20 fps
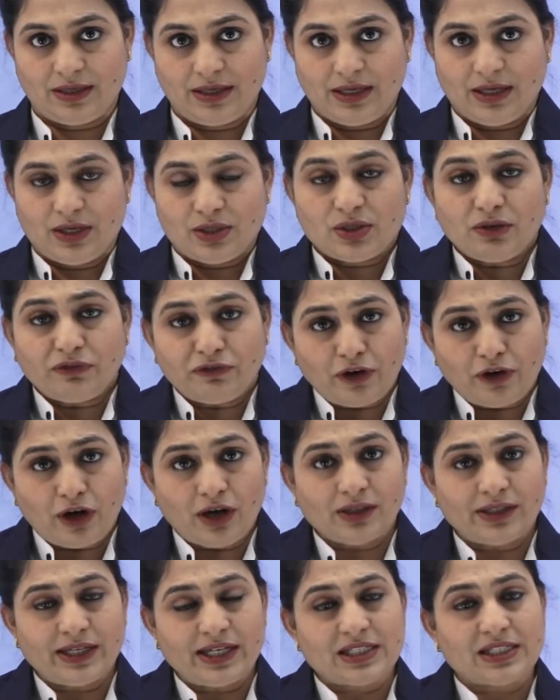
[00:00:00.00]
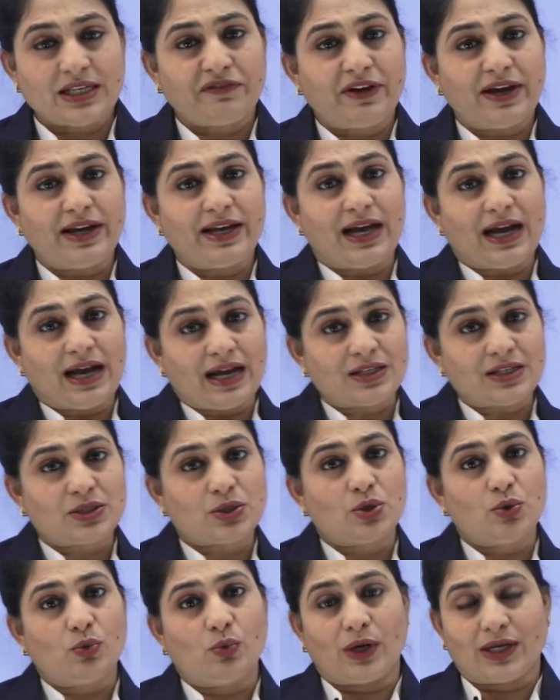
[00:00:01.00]
So for this, if I ask
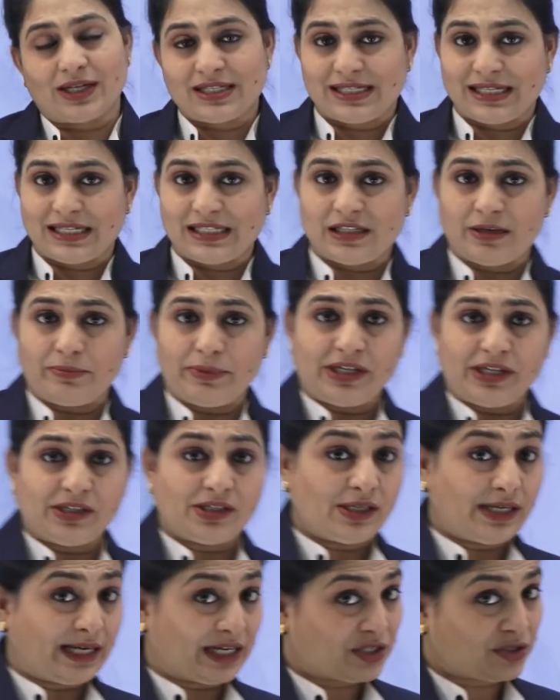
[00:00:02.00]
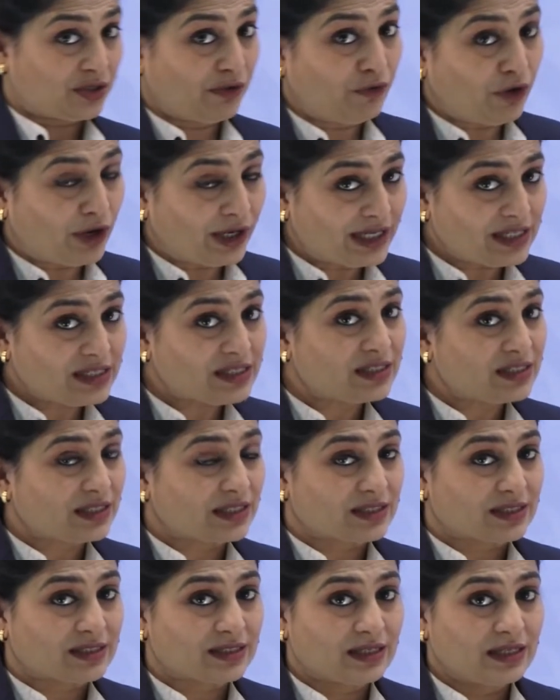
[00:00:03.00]
you what is System International for
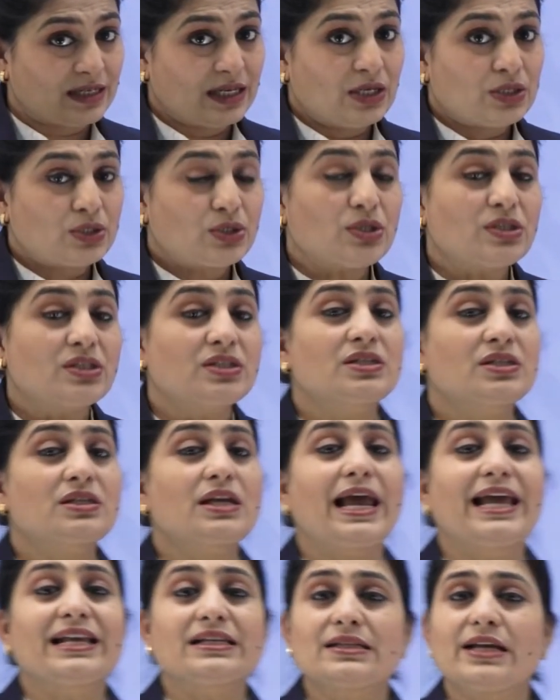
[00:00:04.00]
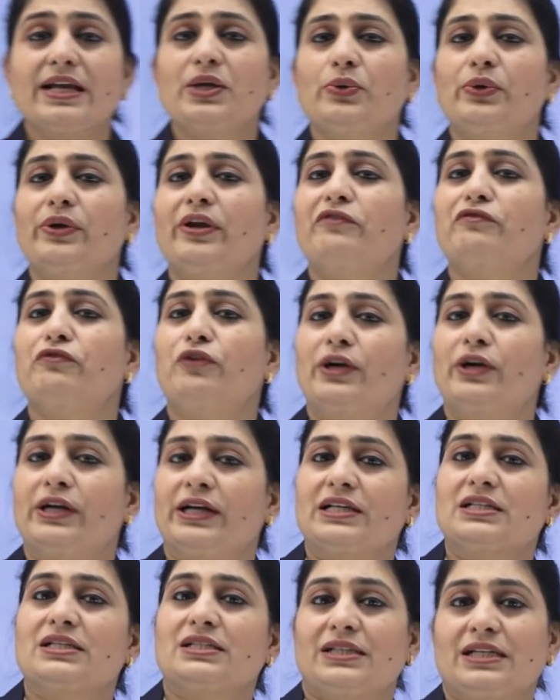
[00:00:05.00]
distance? So SI unit for
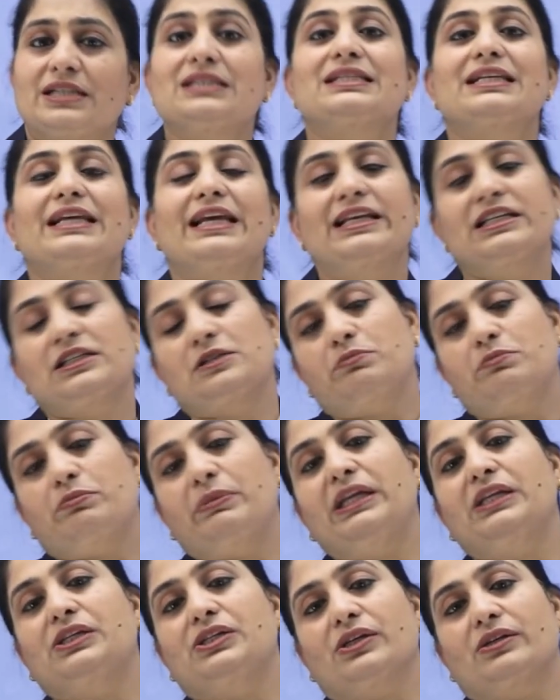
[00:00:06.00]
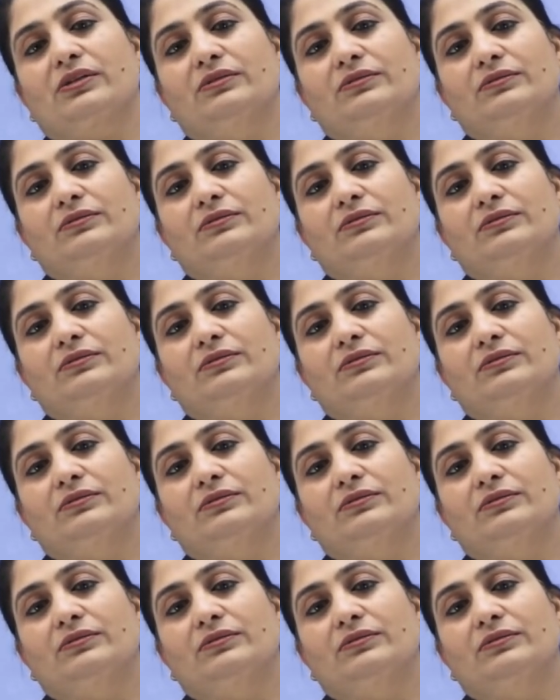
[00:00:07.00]
distance is meter.